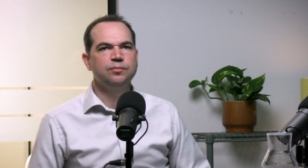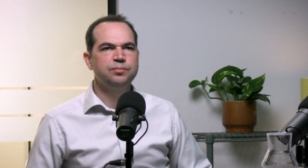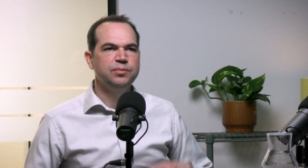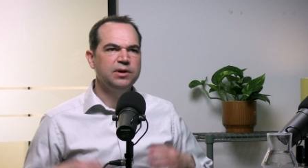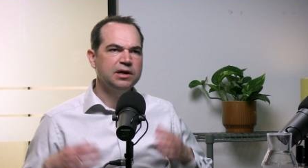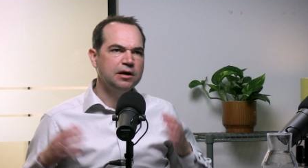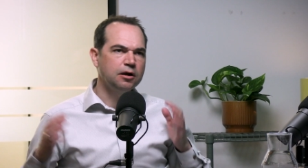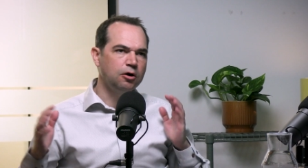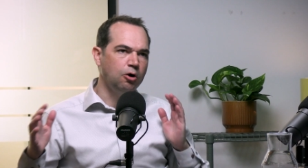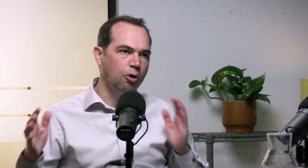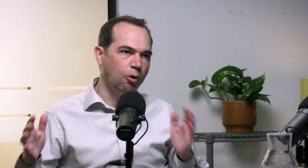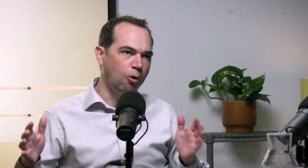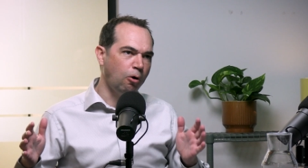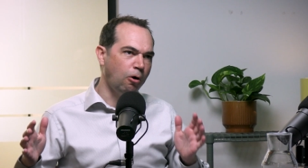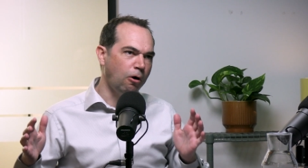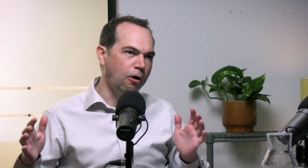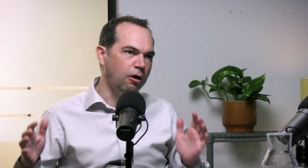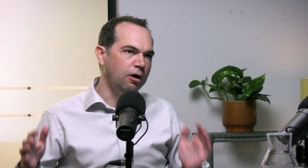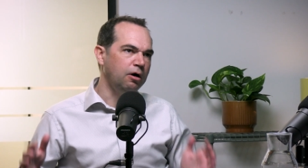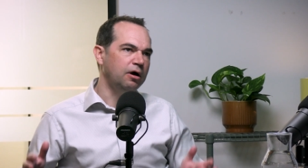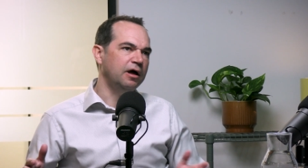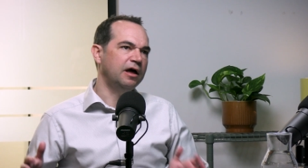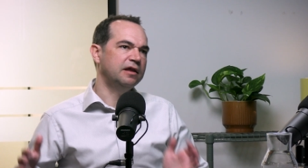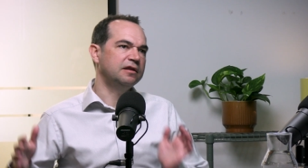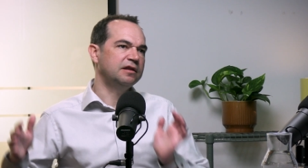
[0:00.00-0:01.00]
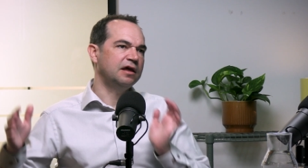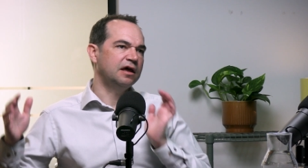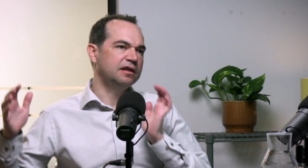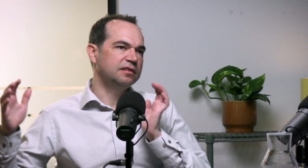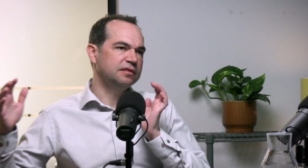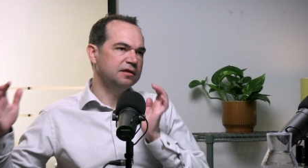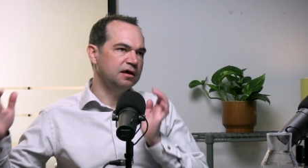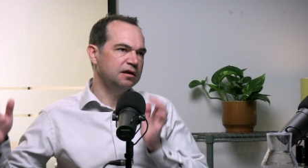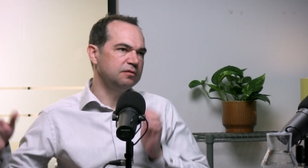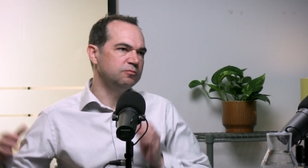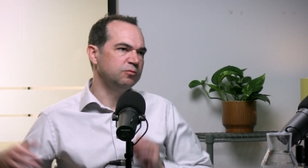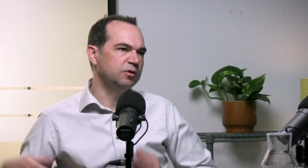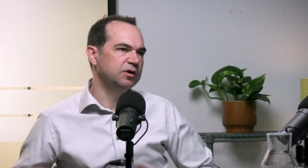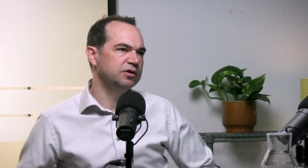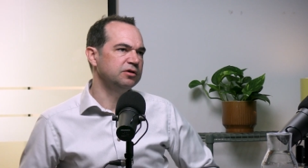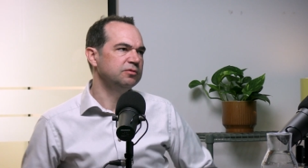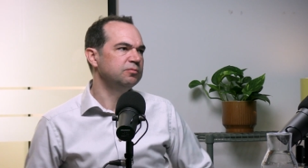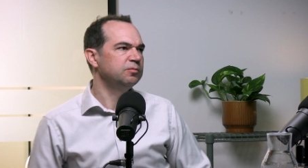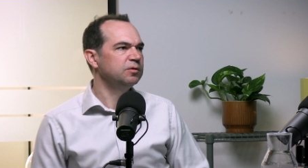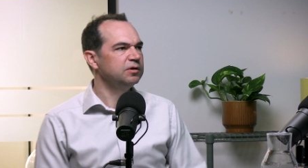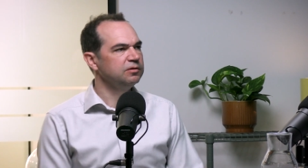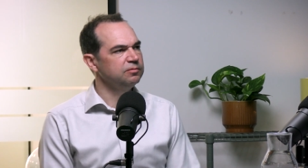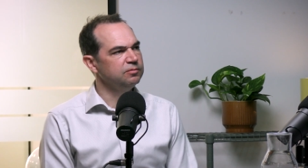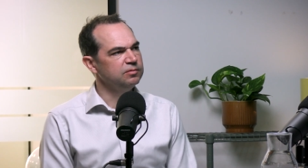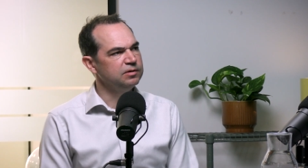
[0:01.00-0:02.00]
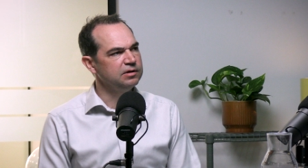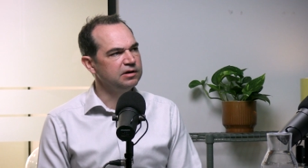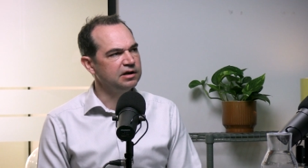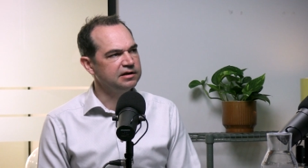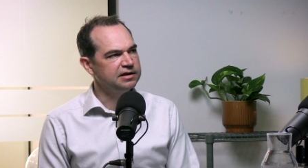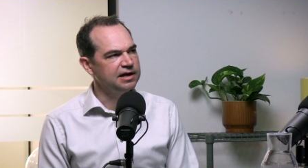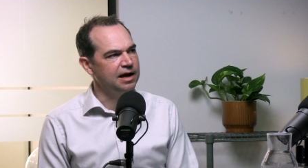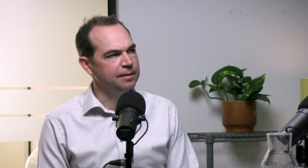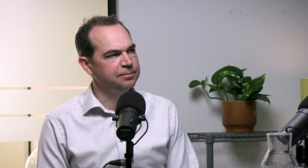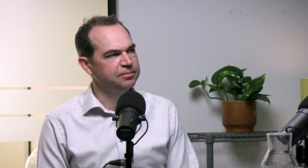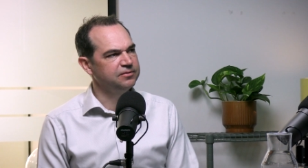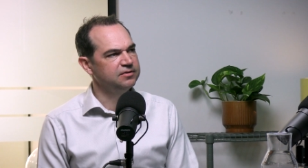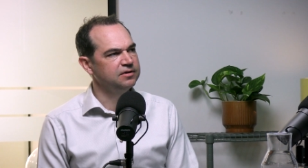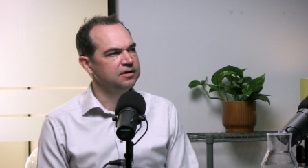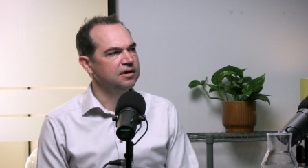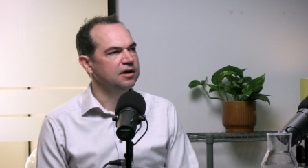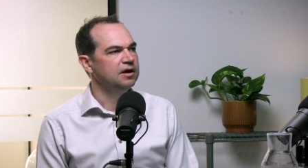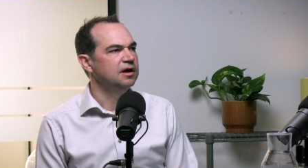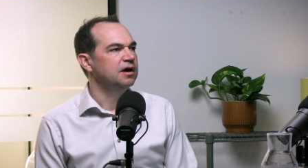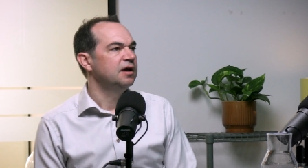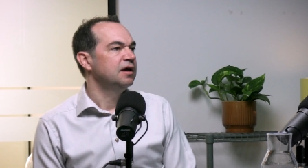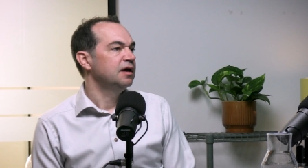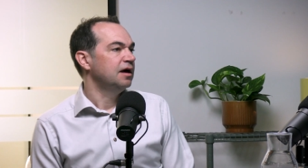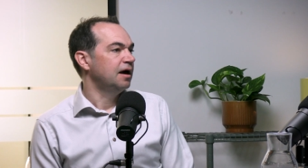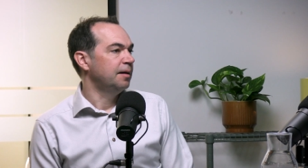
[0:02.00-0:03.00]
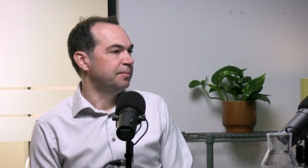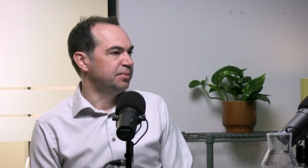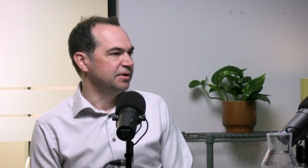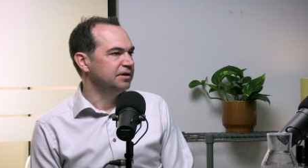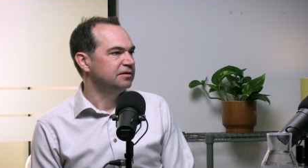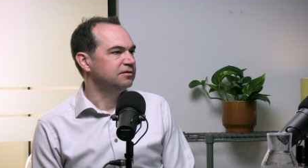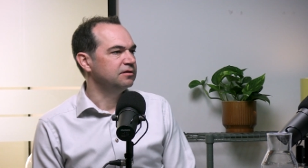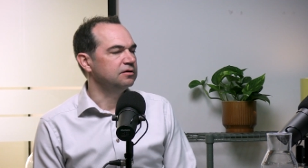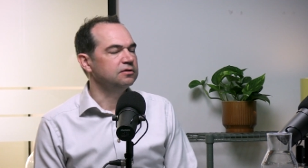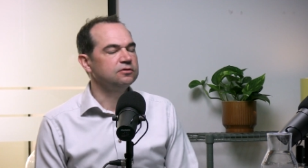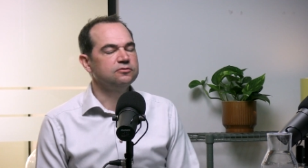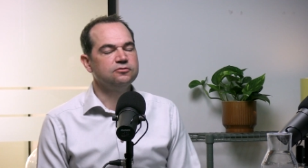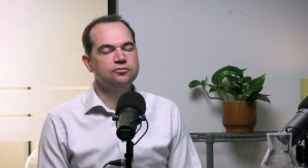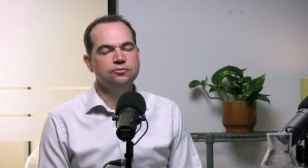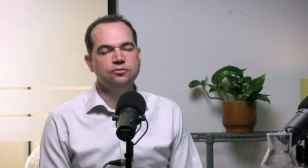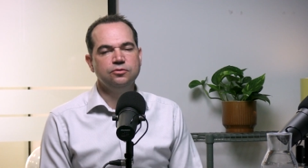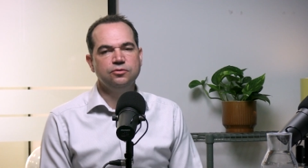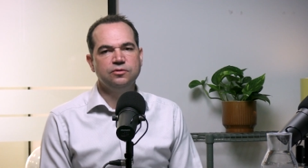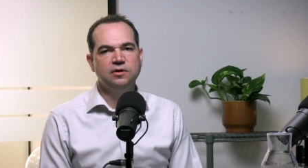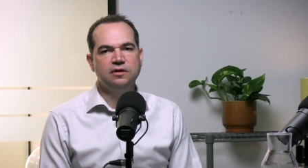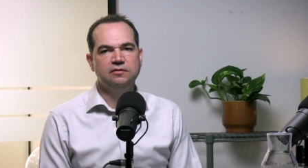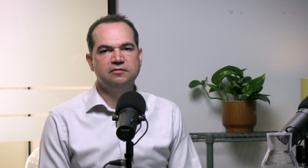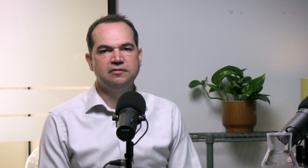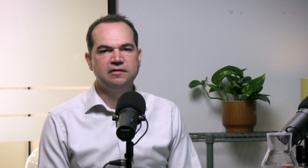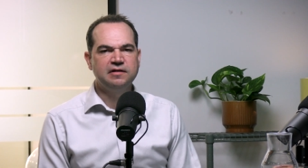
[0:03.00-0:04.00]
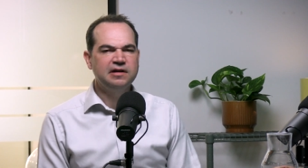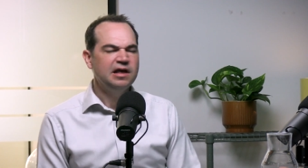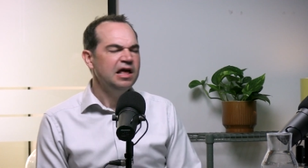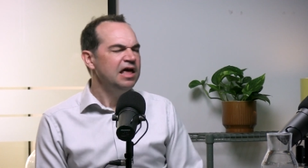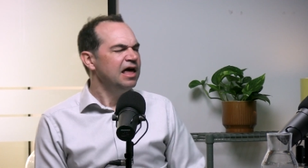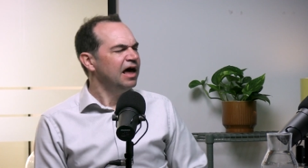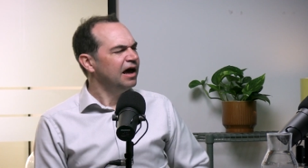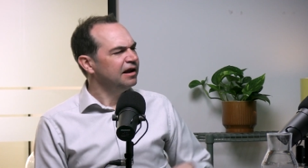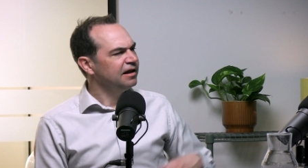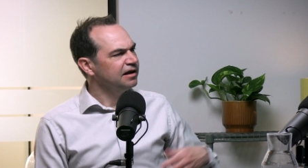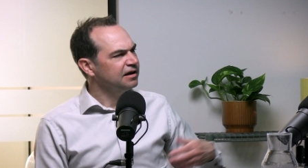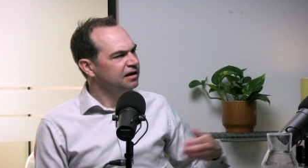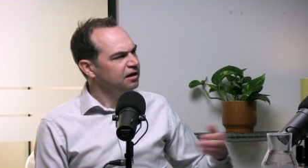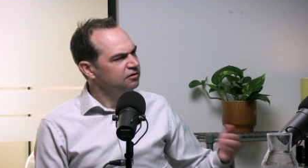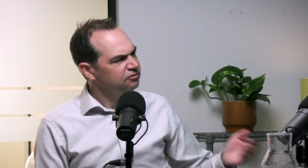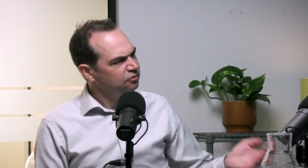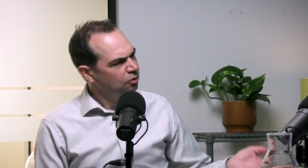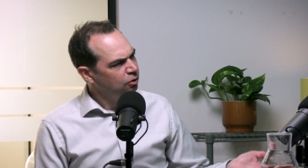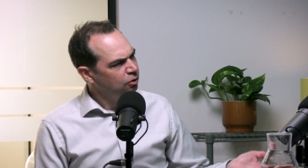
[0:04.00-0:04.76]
a big core, and then we adapt a bit to the individual. And I guess